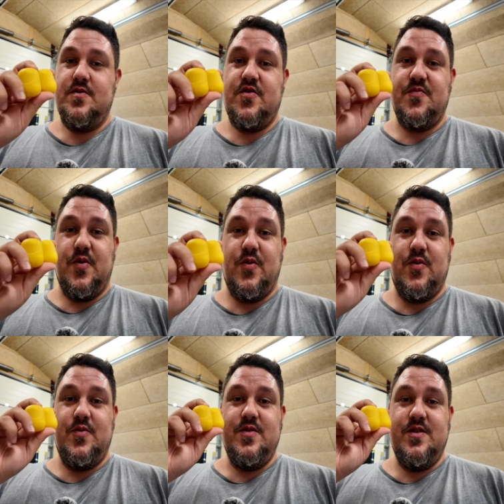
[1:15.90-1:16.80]

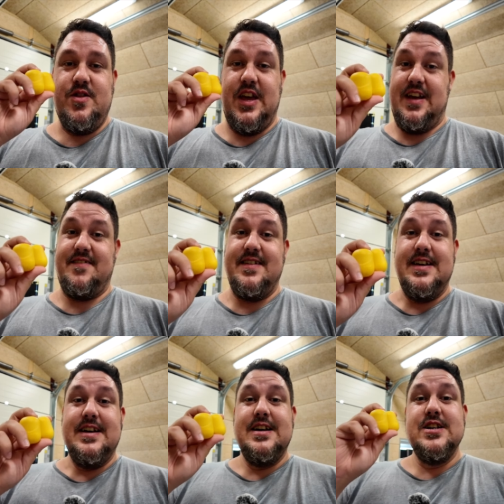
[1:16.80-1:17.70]
small things.
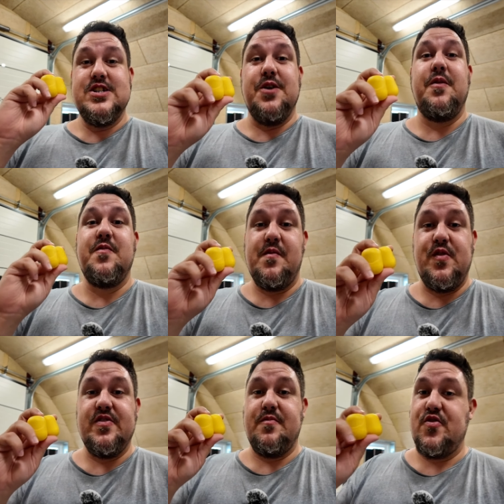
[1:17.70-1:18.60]
Some of my
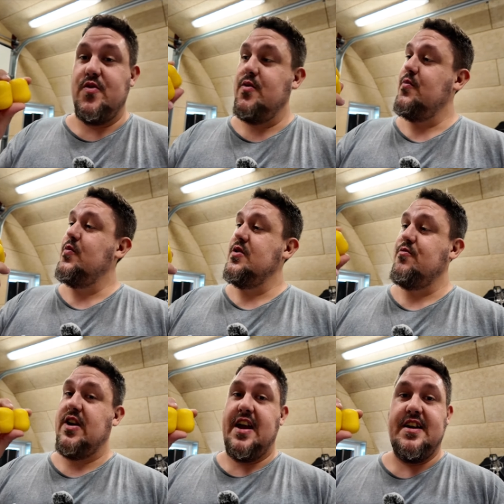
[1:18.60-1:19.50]
viewers, I'm sure, will
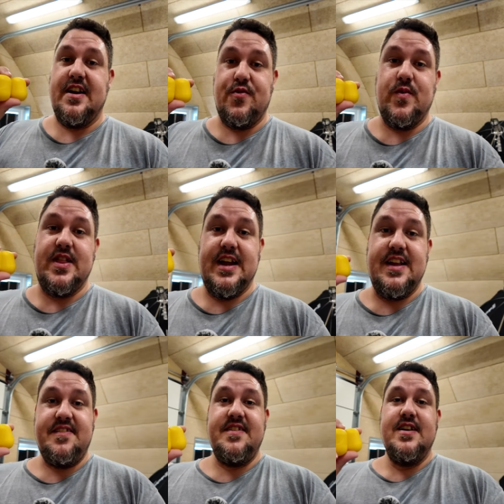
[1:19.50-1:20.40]
recognize what that
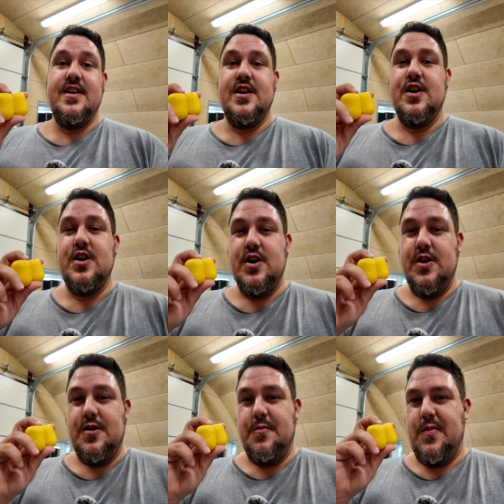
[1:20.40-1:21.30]
is.
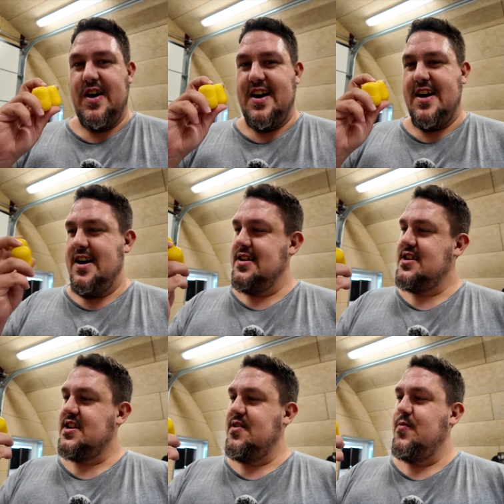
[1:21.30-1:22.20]

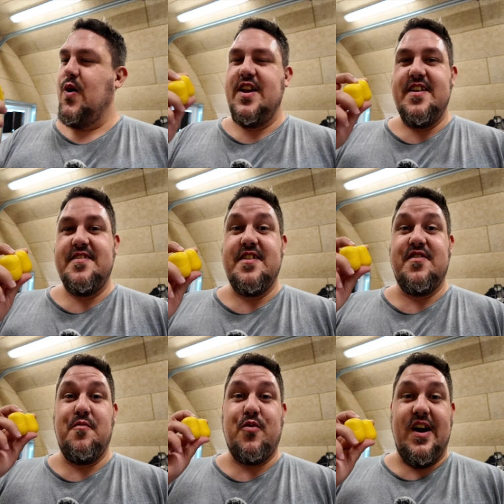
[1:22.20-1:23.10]
But what is the
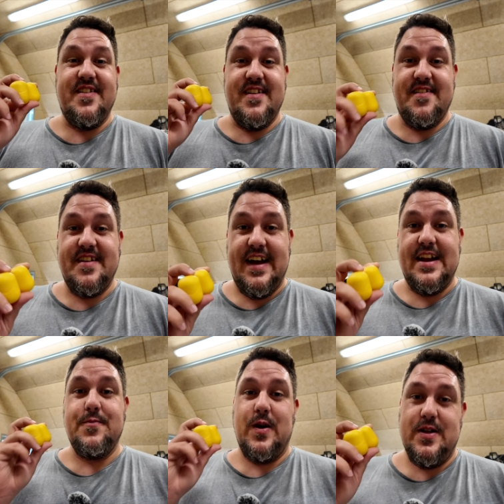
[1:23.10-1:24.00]
surprise
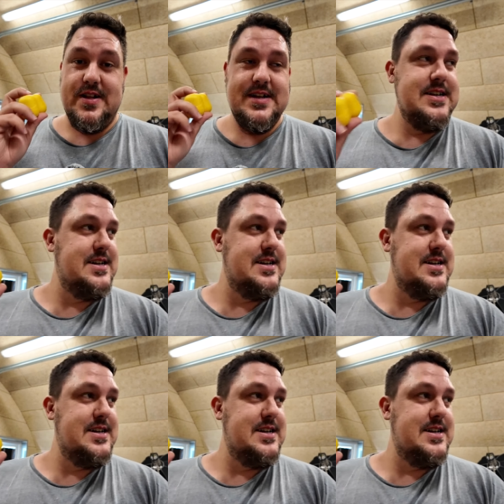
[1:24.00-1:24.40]
inside? Well,